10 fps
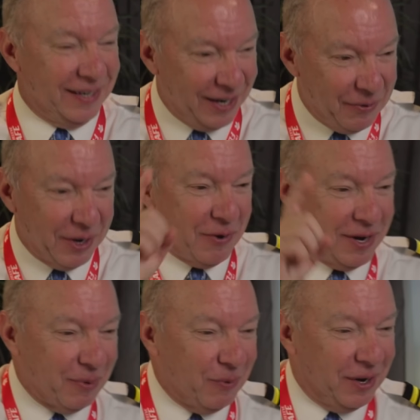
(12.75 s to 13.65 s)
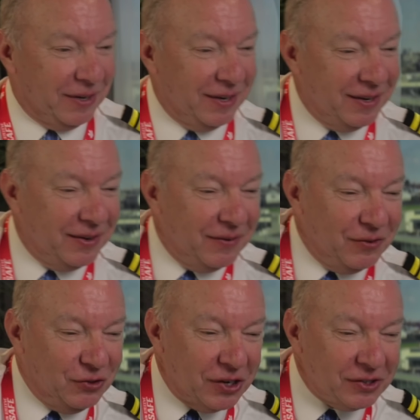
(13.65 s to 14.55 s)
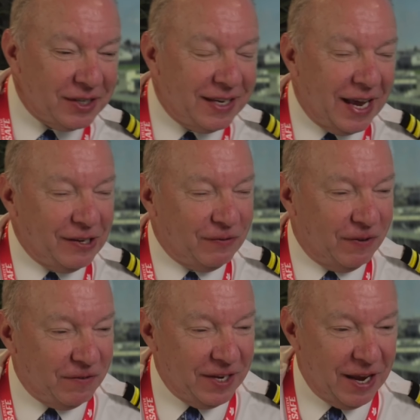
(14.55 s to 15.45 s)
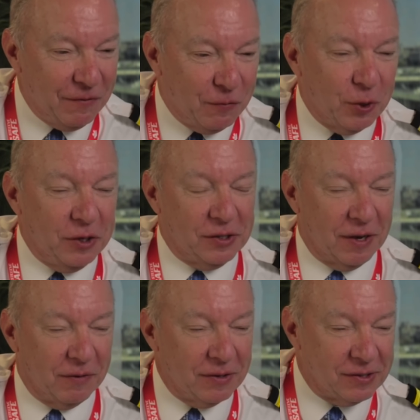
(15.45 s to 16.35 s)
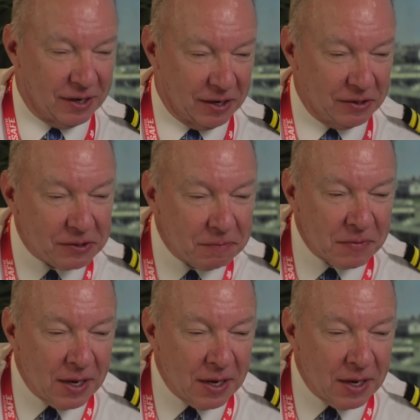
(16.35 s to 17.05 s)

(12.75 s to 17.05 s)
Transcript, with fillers: Here we go at number one. Just in case 5847 says,